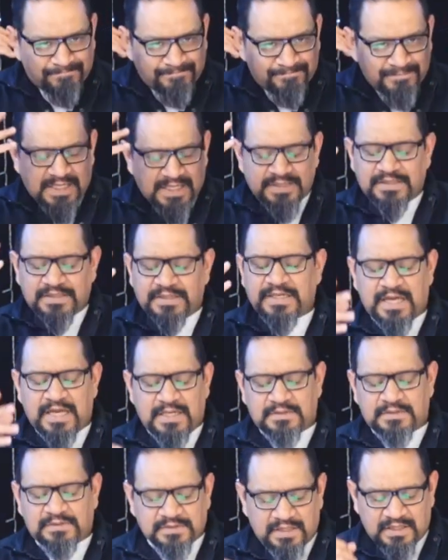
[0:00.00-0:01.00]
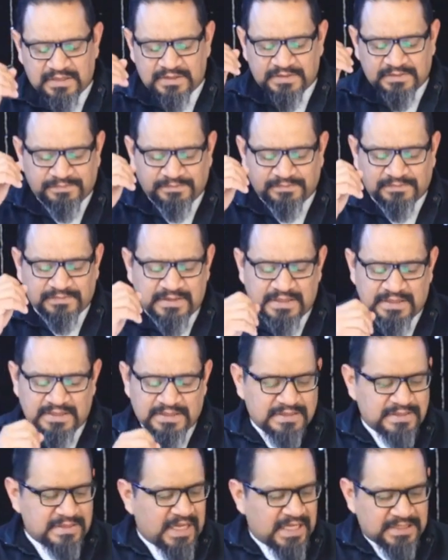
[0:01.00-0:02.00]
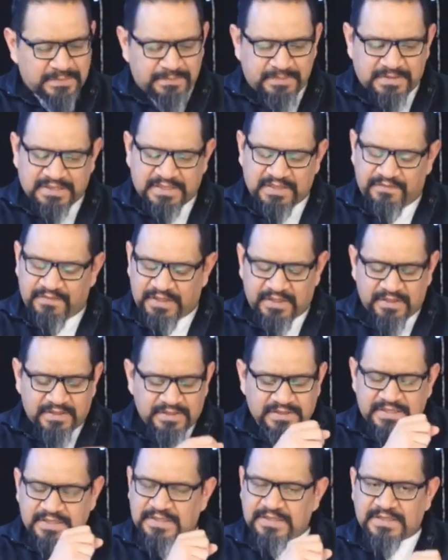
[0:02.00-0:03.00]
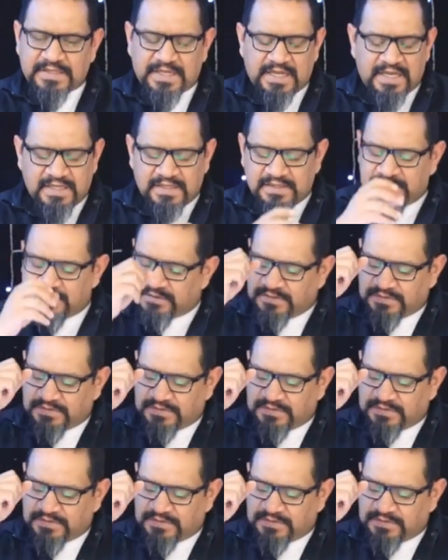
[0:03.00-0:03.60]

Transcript: That's again, it's not specific here, it doesn't say,